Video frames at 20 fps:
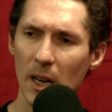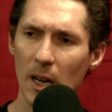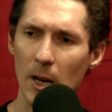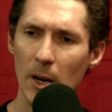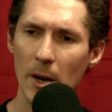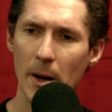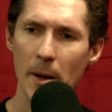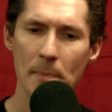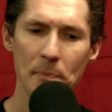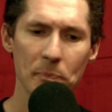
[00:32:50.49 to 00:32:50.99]

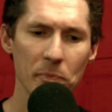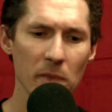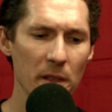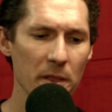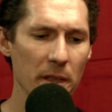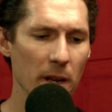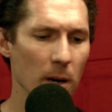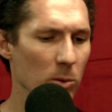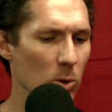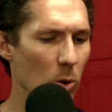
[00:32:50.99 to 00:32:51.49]
Yeah.
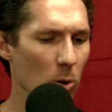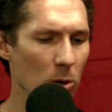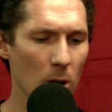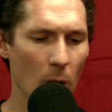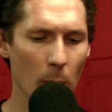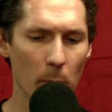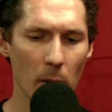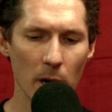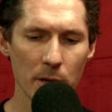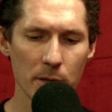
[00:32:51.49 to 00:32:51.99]
Then I'm going
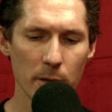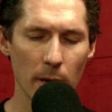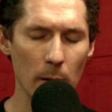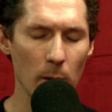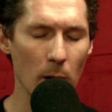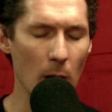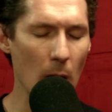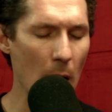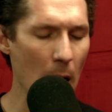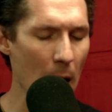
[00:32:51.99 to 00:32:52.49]
garbanzo. I
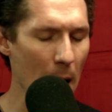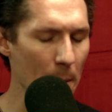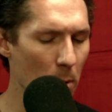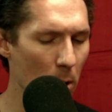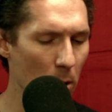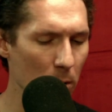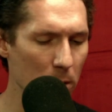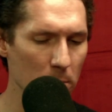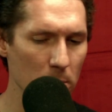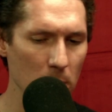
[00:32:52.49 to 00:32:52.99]
will
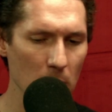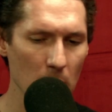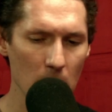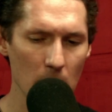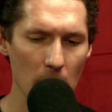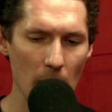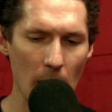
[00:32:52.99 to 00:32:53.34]
eyeball the meat